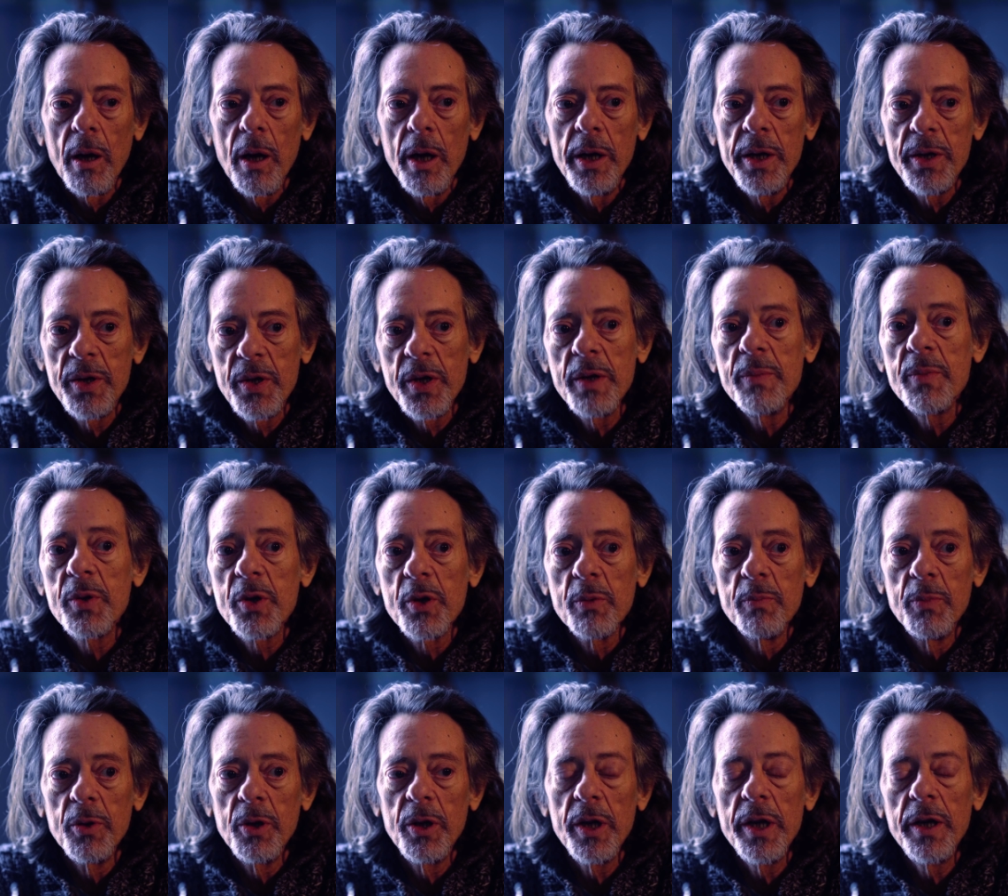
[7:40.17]
And he seems to
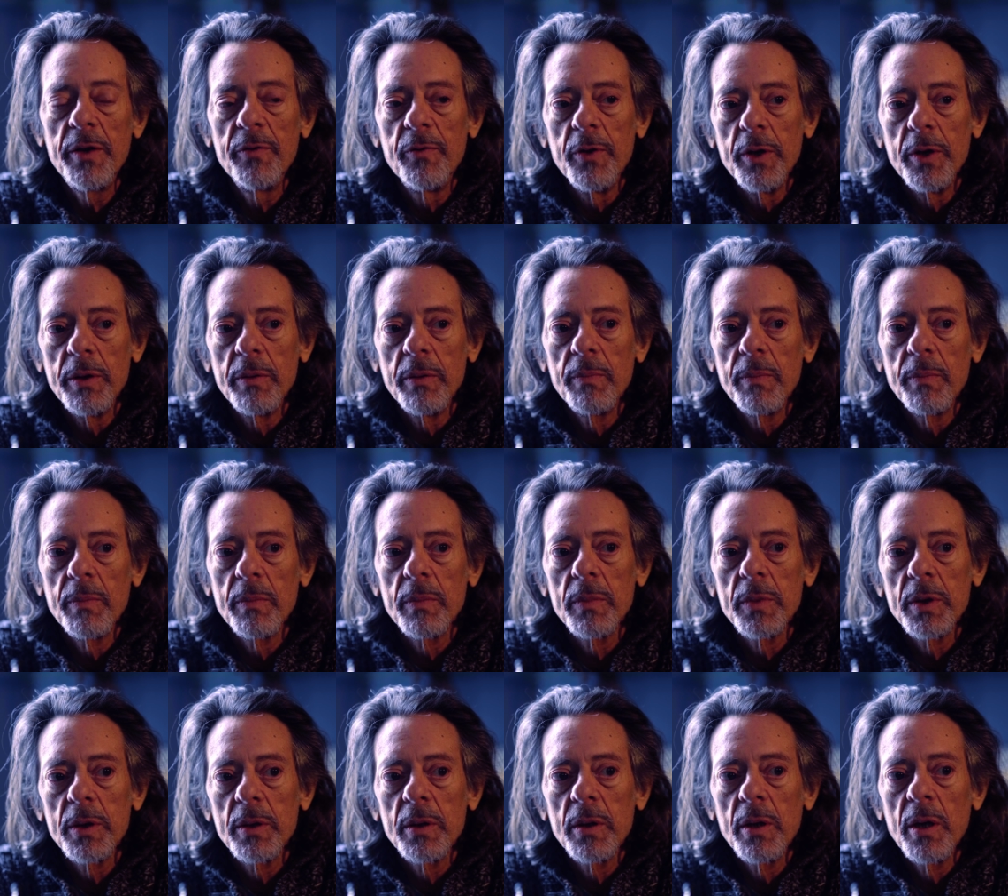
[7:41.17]
believe it.
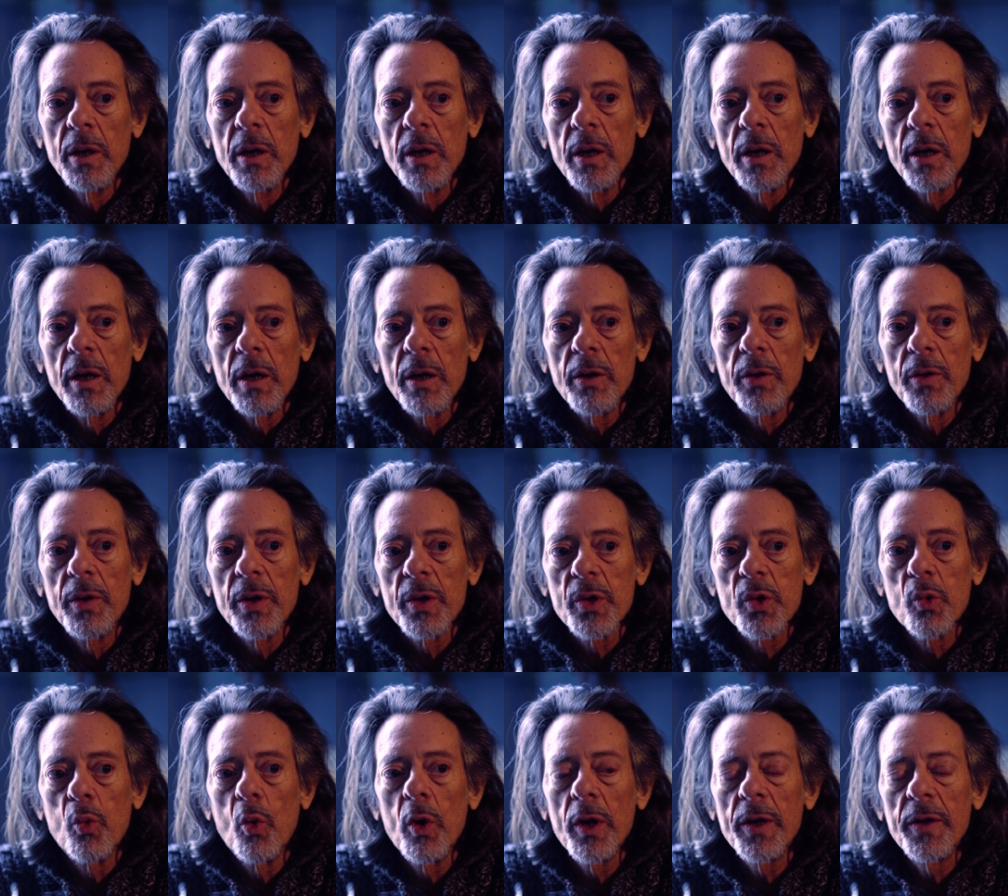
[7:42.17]

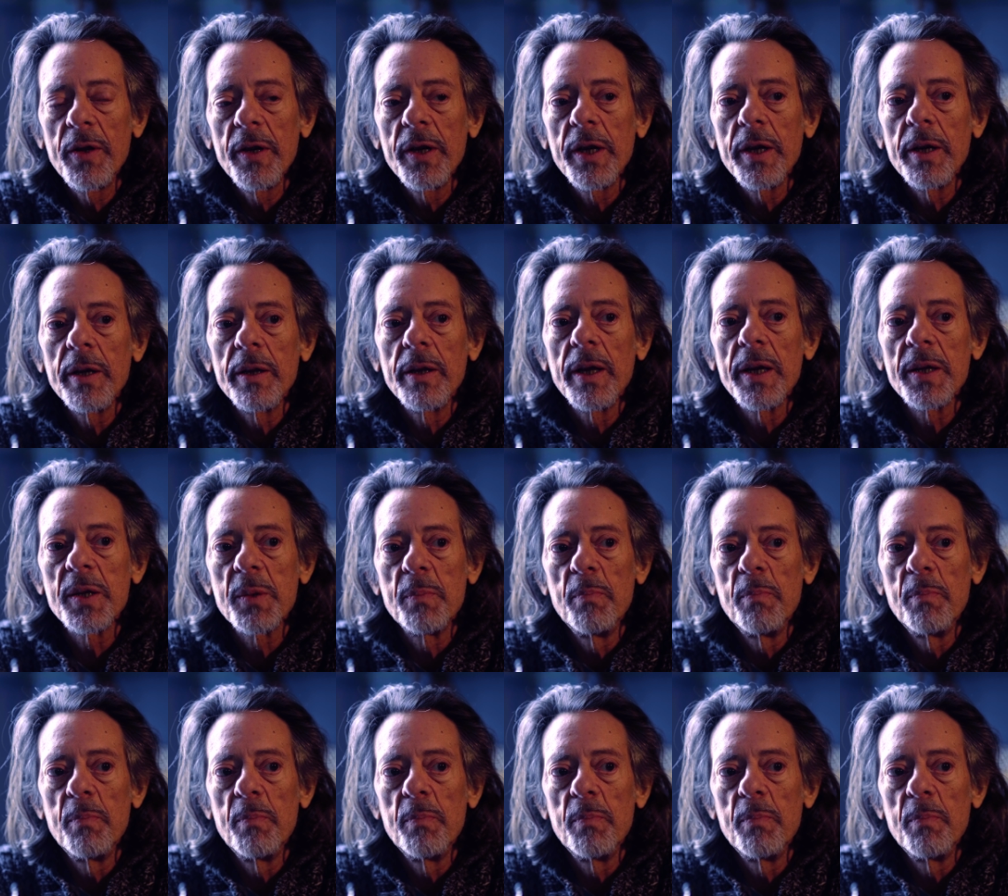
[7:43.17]
There's one thing that's